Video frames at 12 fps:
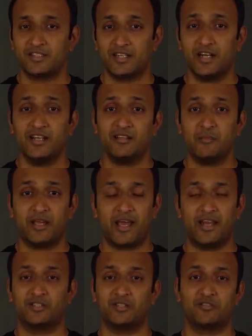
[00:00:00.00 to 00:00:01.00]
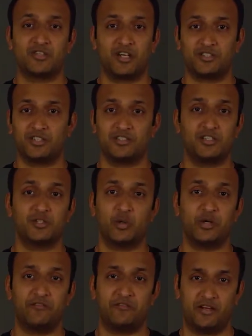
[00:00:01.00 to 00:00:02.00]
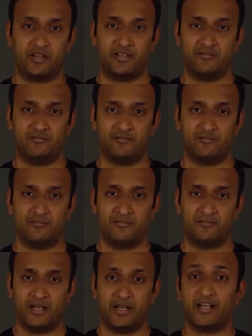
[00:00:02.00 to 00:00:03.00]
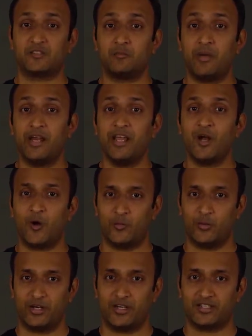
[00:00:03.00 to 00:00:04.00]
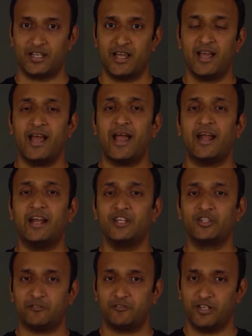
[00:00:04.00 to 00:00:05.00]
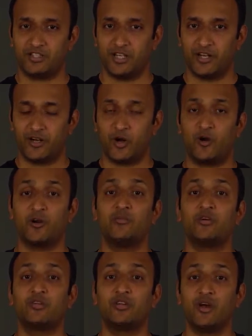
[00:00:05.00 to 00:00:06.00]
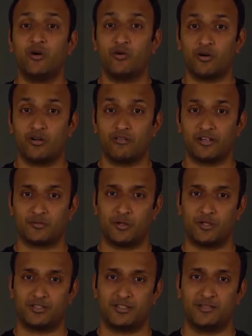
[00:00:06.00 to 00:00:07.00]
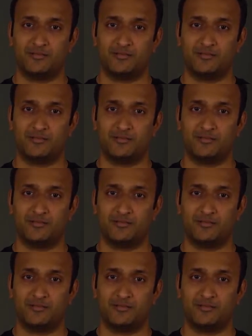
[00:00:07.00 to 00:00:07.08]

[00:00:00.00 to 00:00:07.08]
Studying the mechanics of structures is no different. It has many components and each of which contribute to the overall response.